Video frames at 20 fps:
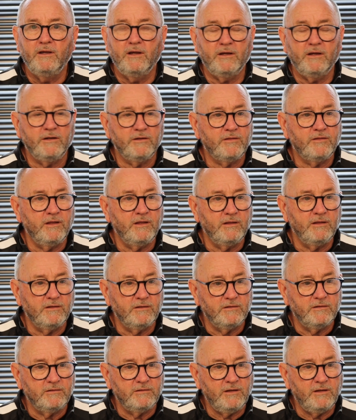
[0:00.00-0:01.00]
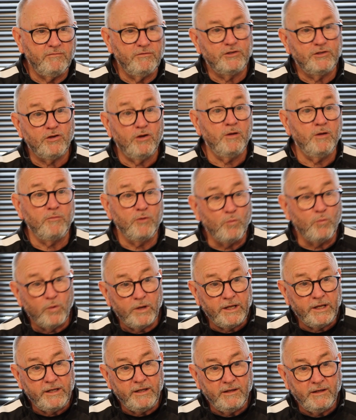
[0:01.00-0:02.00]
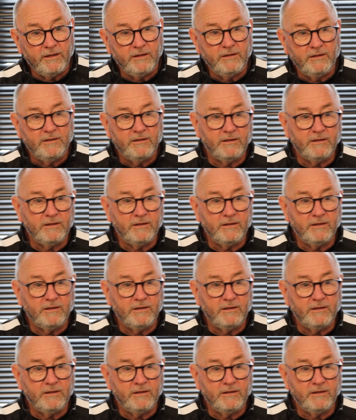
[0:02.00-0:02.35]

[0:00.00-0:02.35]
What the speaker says: and I think every time you win